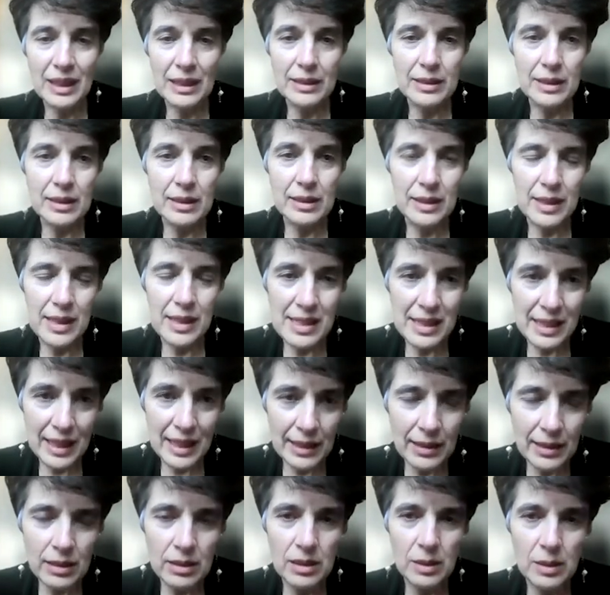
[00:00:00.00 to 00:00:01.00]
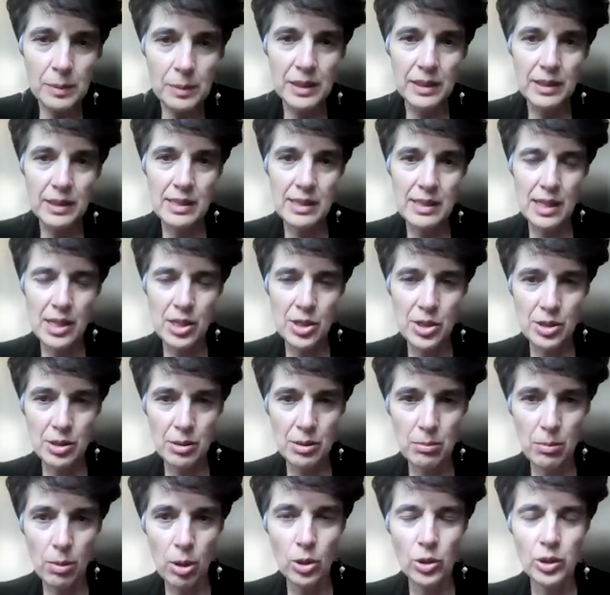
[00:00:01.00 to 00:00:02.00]
that in this latent
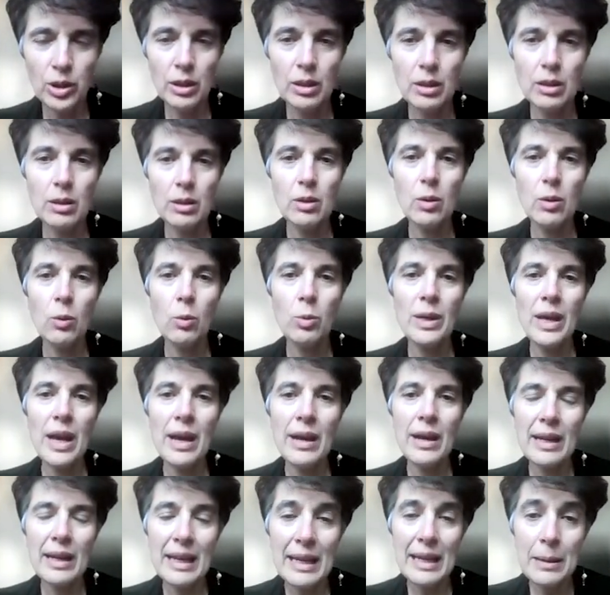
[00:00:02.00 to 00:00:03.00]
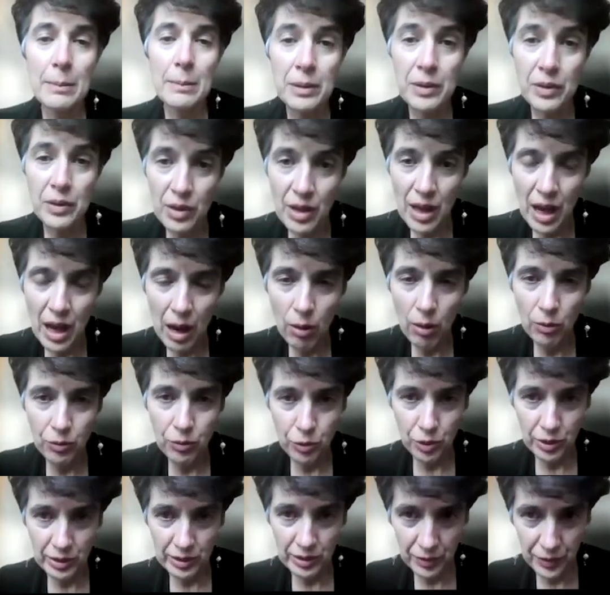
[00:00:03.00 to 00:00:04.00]
hybridization model, we are able now
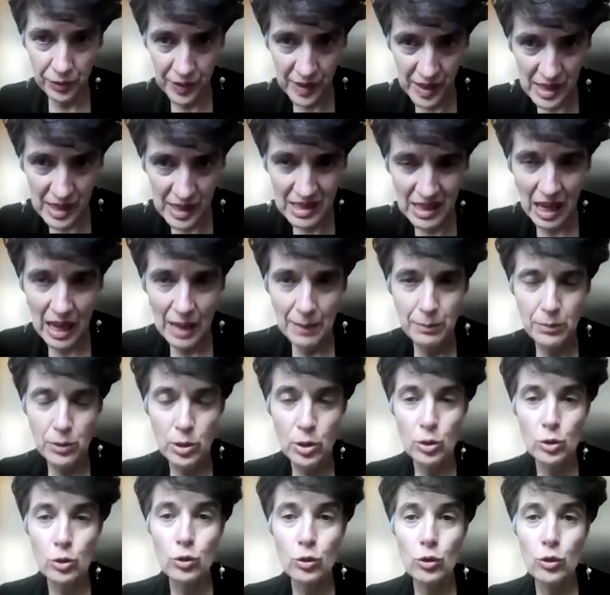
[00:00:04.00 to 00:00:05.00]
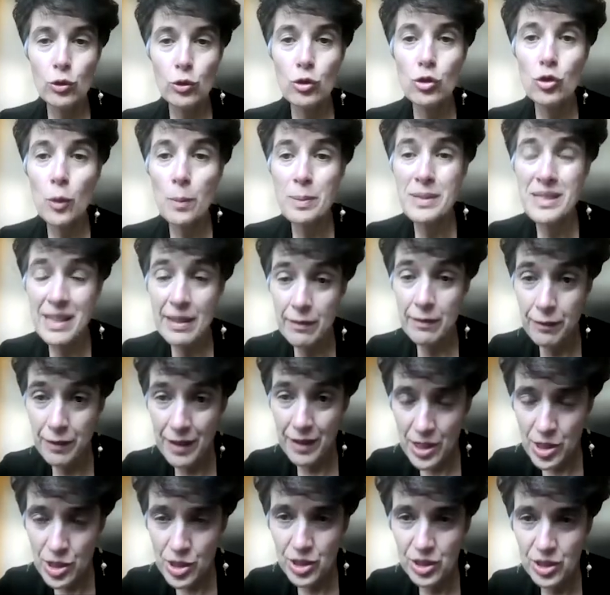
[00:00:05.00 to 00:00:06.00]
for the first time to use
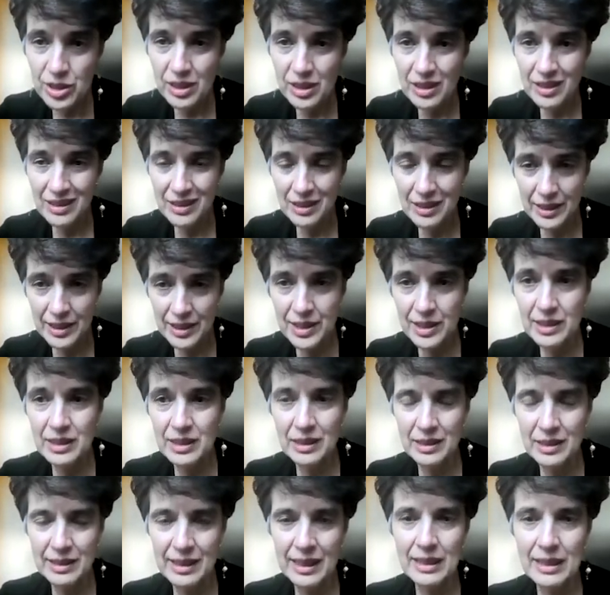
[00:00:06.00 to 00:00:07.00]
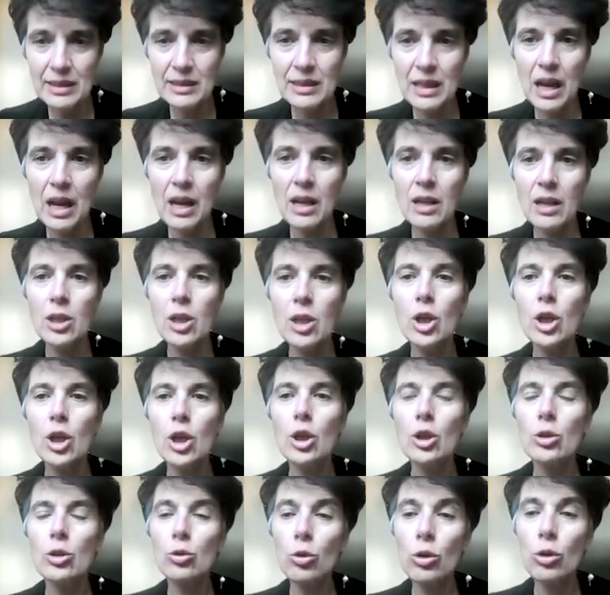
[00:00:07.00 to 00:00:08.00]
observational clinical data
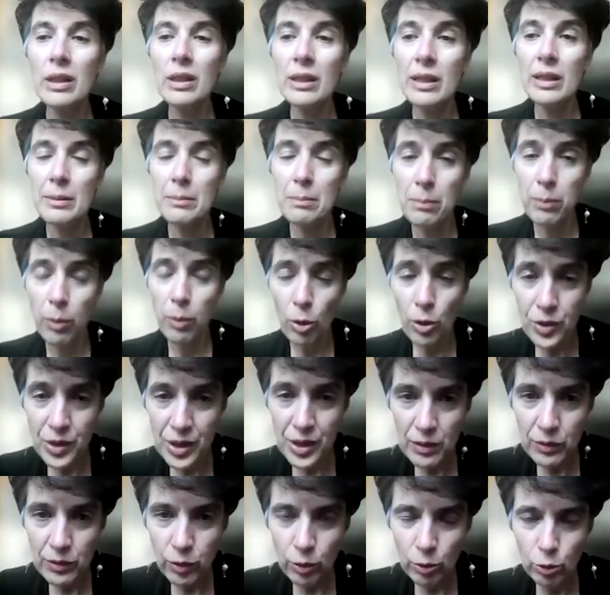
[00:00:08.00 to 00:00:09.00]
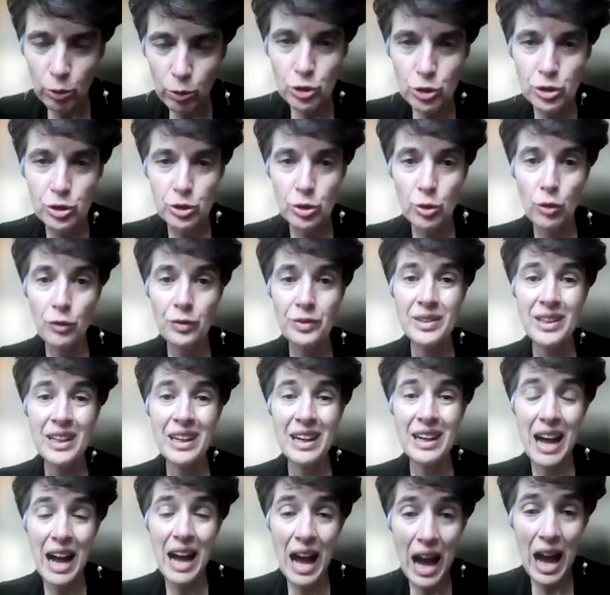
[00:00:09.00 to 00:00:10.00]
to learn both the evolution of the
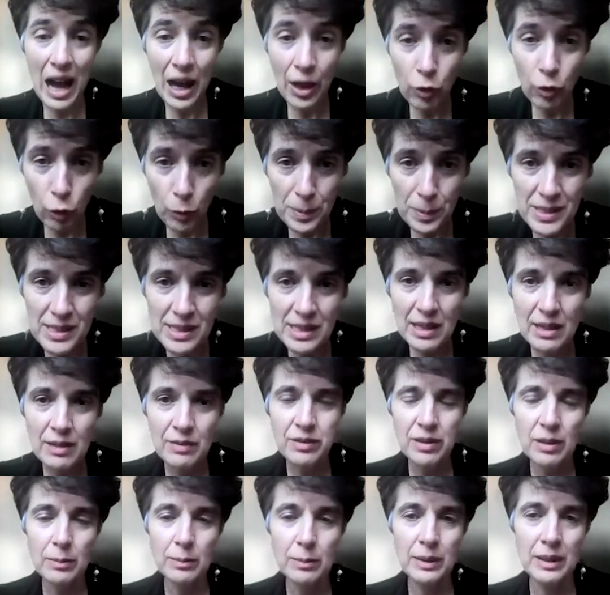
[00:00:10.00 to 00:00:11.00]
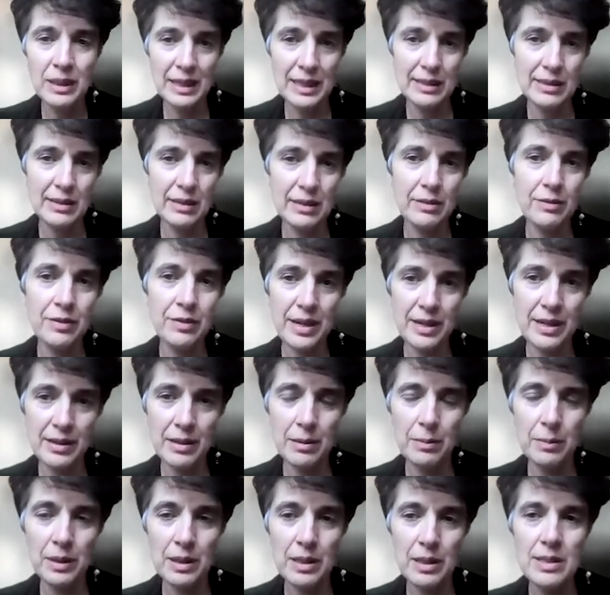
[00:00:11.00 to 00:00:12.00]
unobservable latent
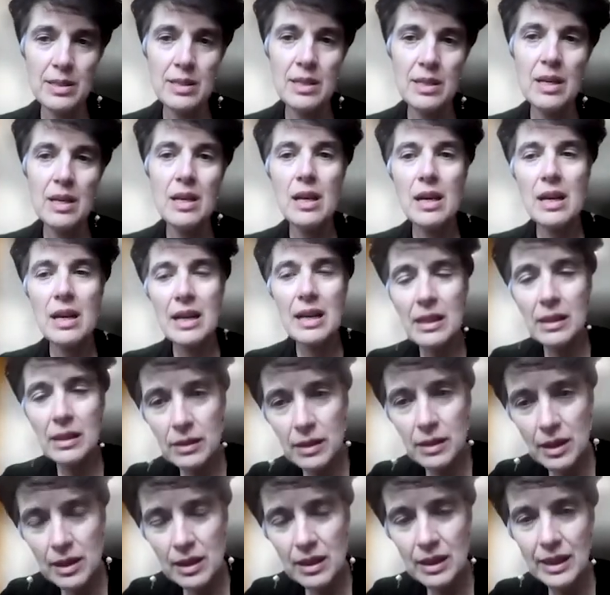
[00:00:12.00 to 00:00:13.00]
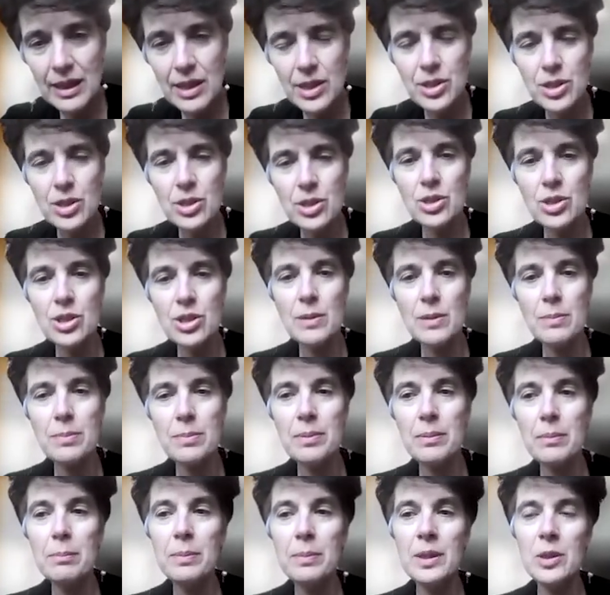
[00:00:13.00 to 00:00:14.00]
variables and the relationship
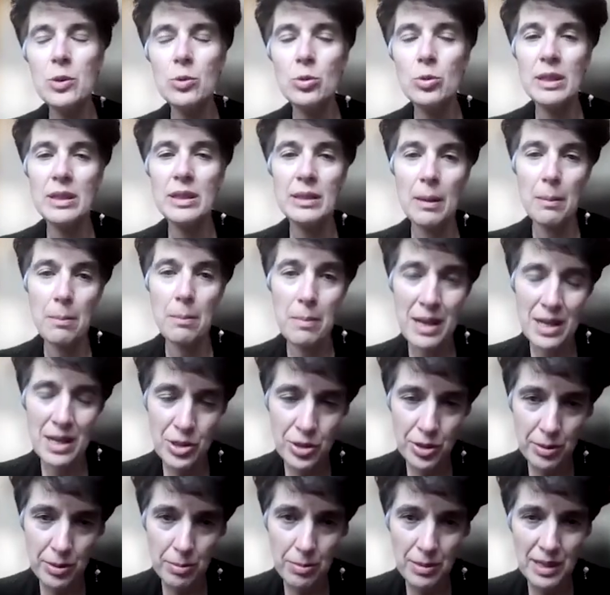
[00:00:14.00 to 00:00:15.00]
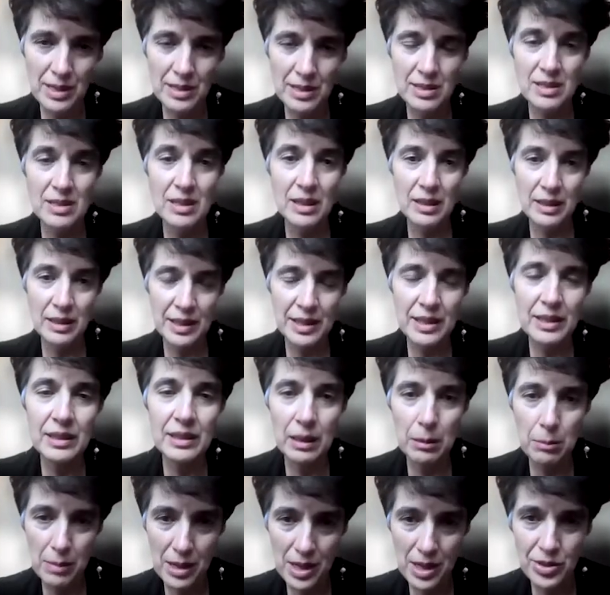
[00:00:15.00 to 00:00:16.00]
between the measurements, the
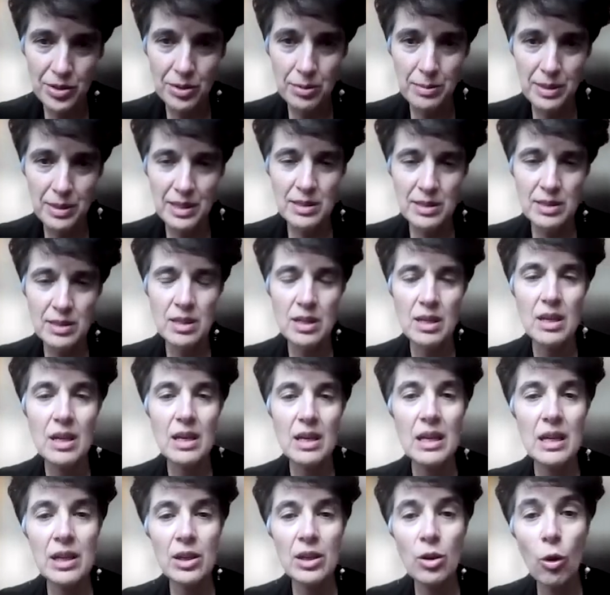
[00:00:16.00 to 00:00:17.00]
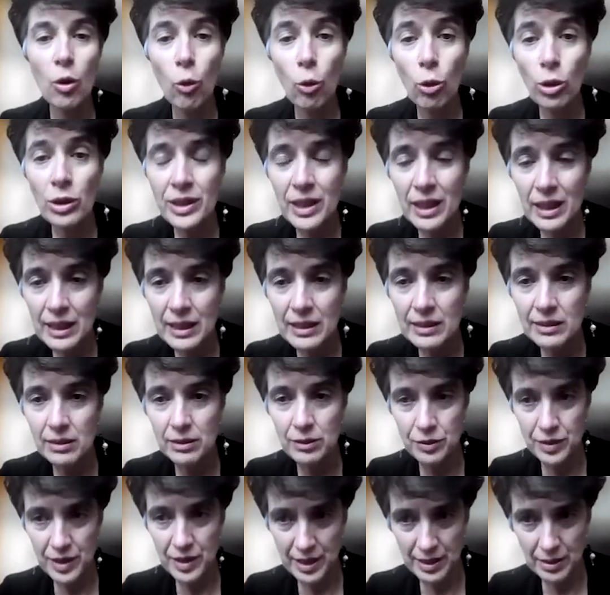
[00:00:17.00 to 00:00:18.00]
clinical measurements, and all the
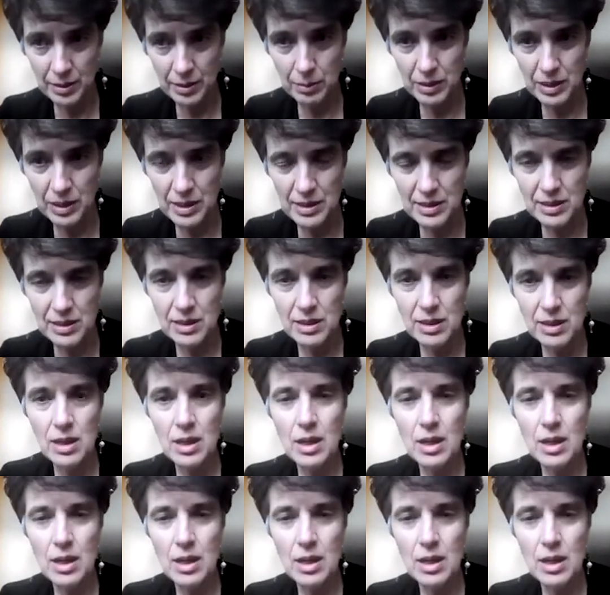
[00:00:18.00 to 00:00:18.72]
latent variables.